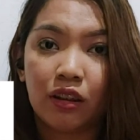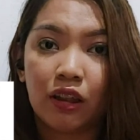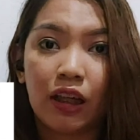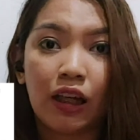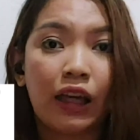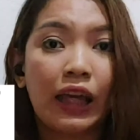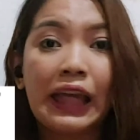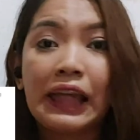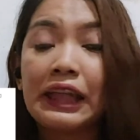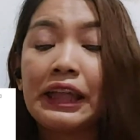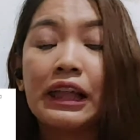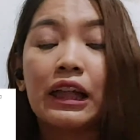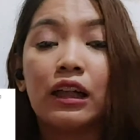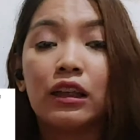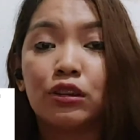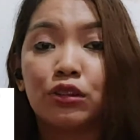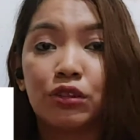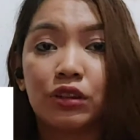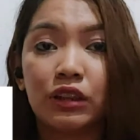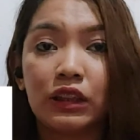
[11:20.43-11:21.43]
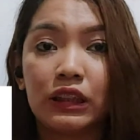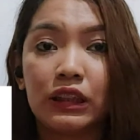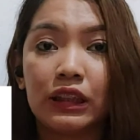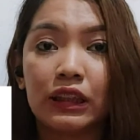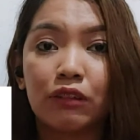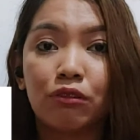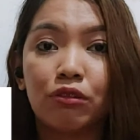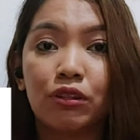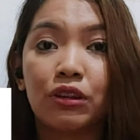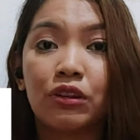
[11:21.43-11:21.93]
Any country
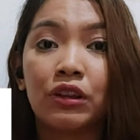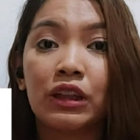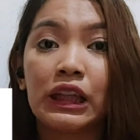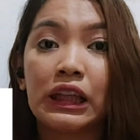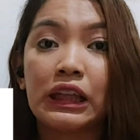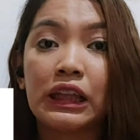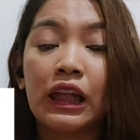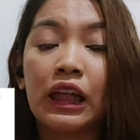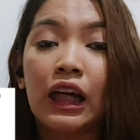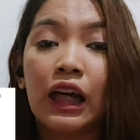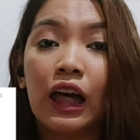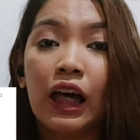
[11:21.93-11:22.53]
that would need